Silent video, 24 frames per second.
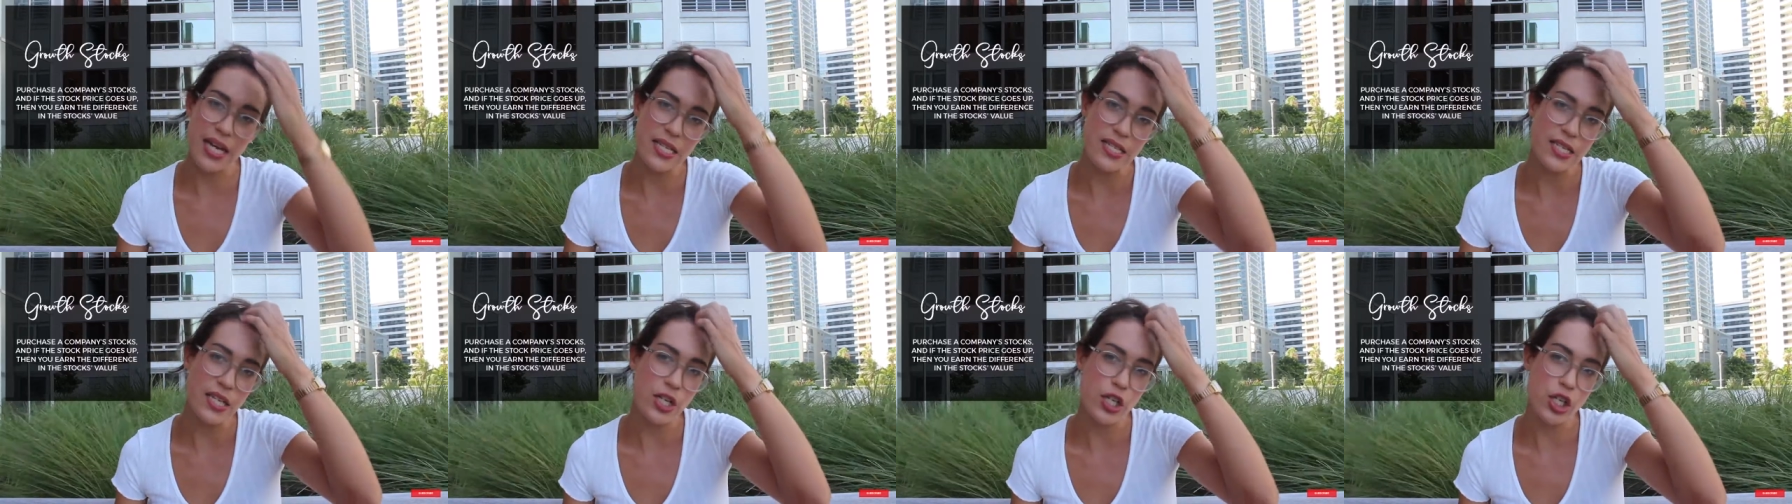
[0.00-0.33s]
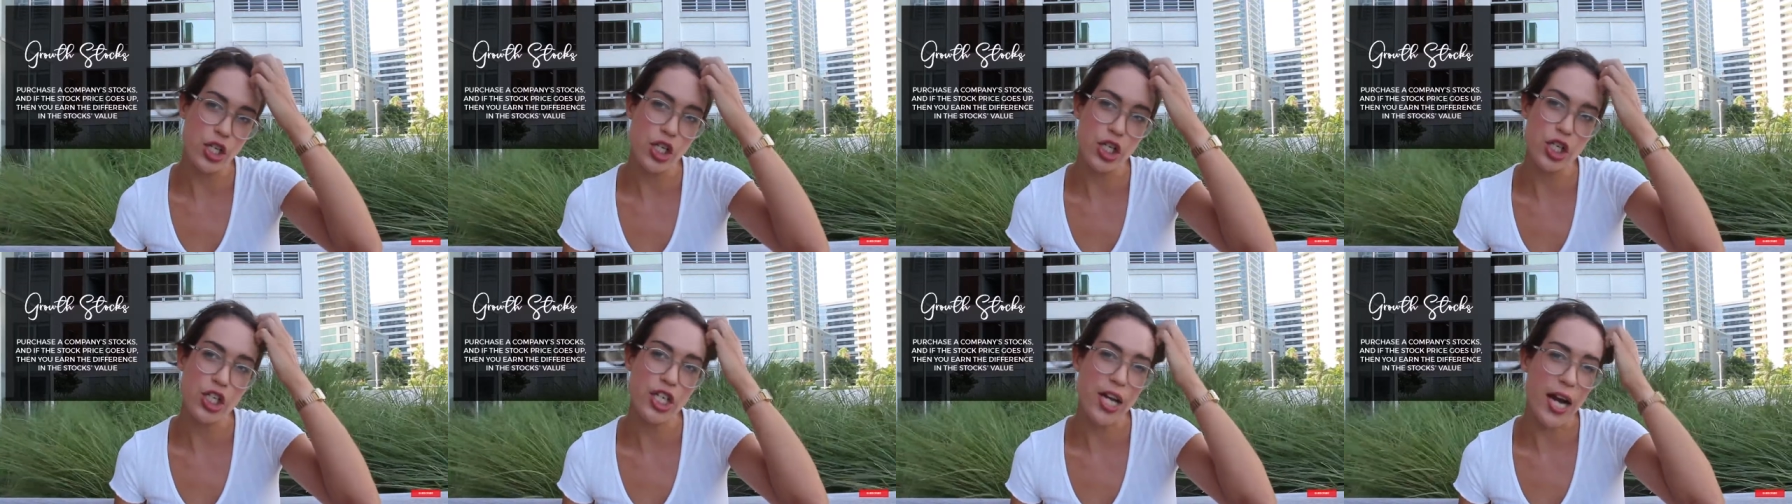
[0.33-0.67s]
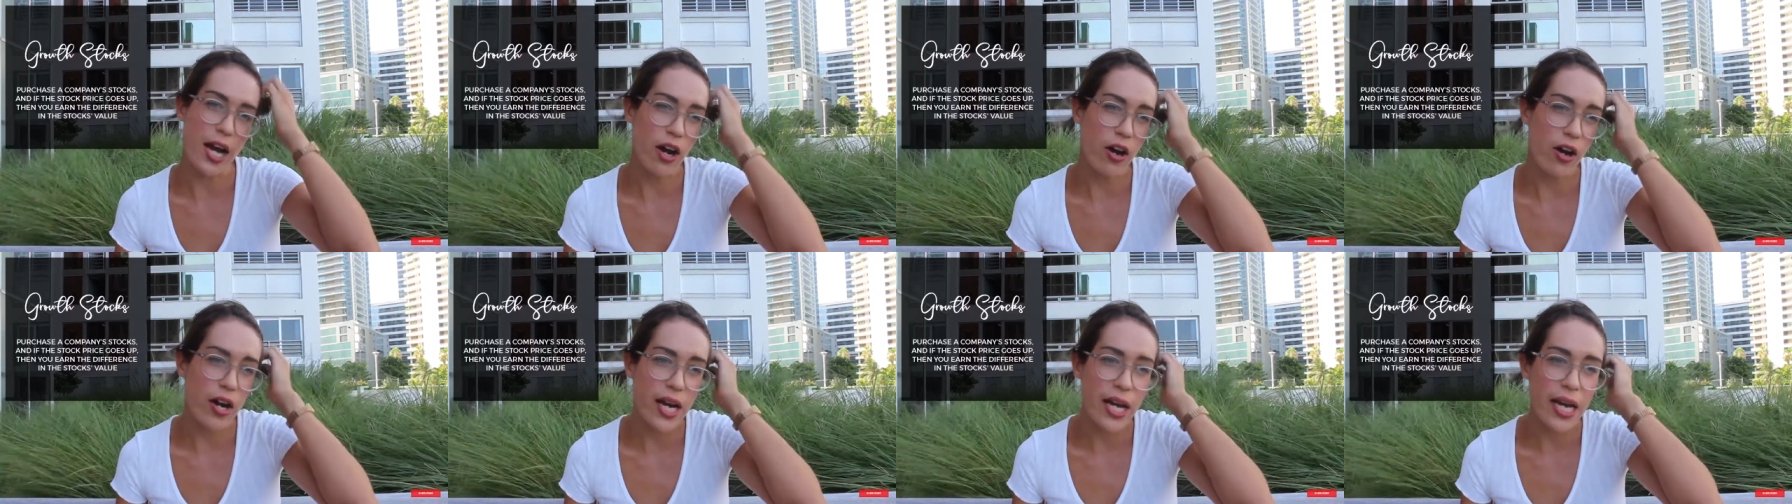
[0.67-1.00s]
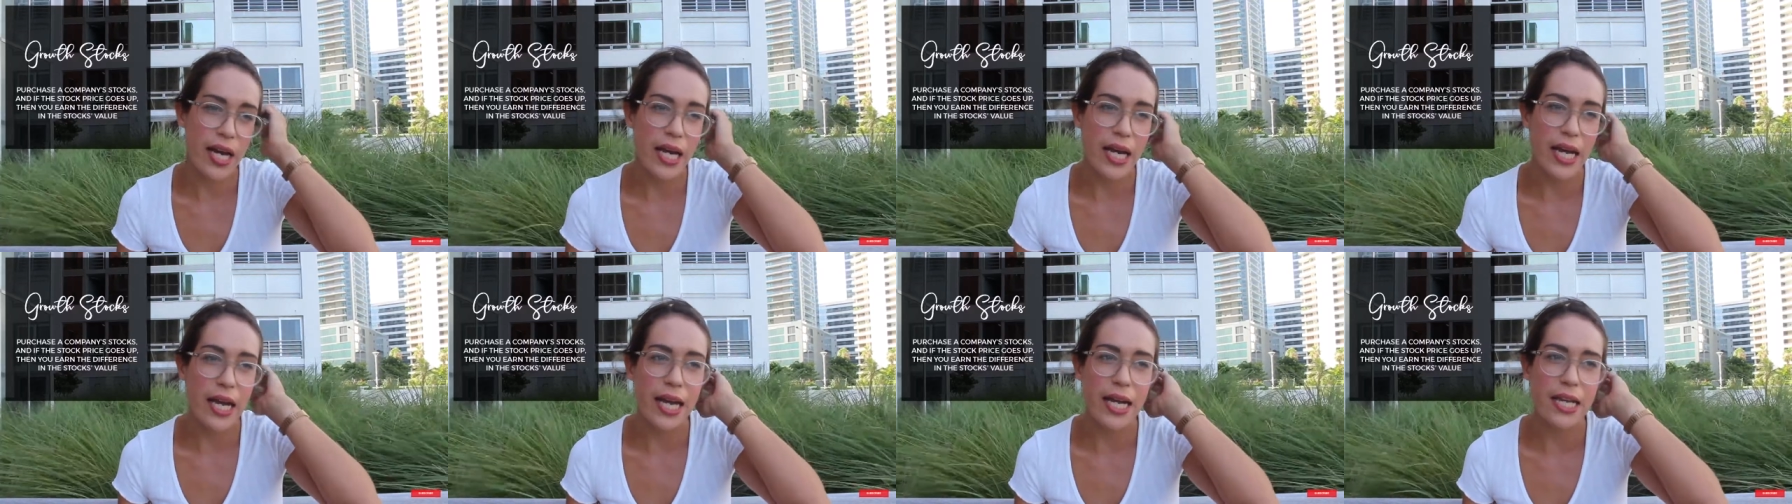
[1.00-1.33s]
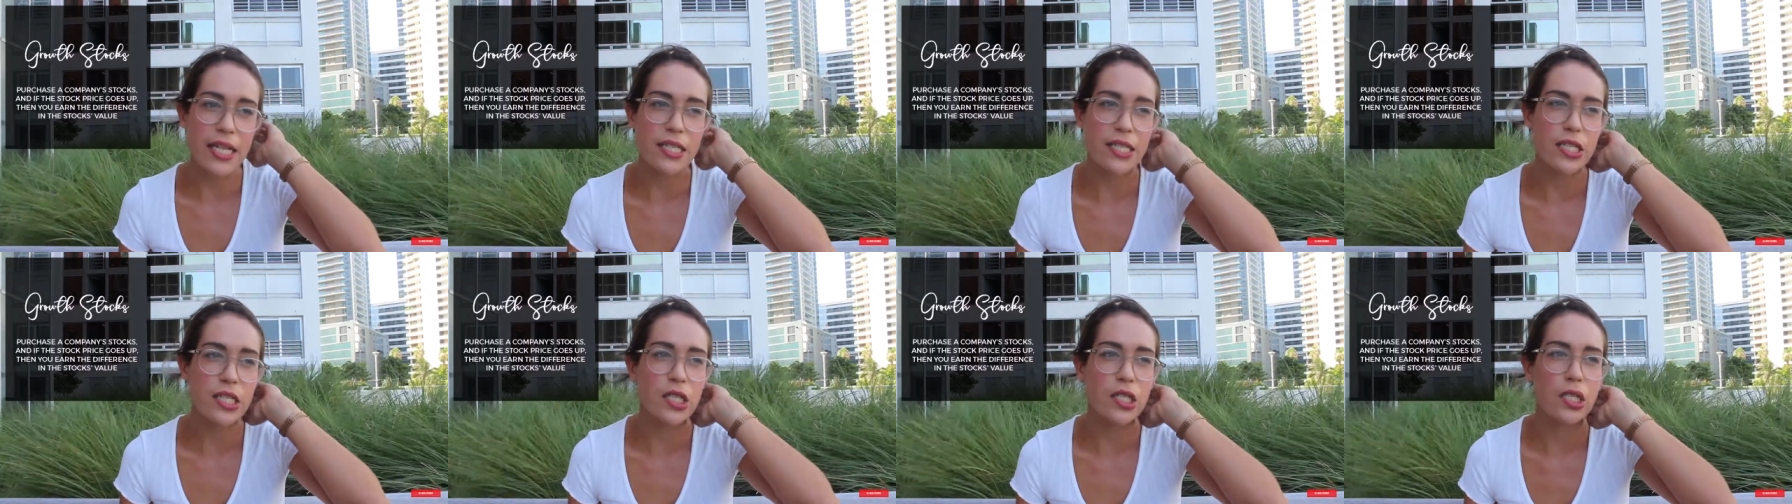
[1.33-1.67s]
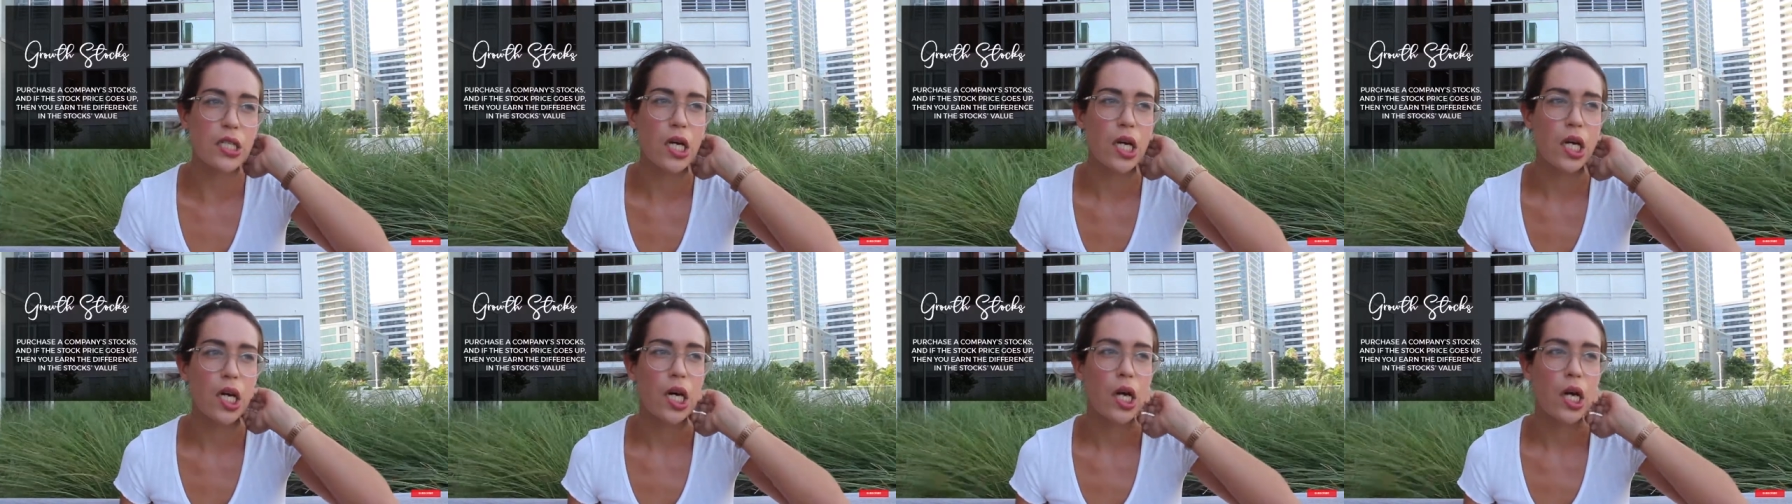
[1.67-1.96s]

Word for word: isn't sharing its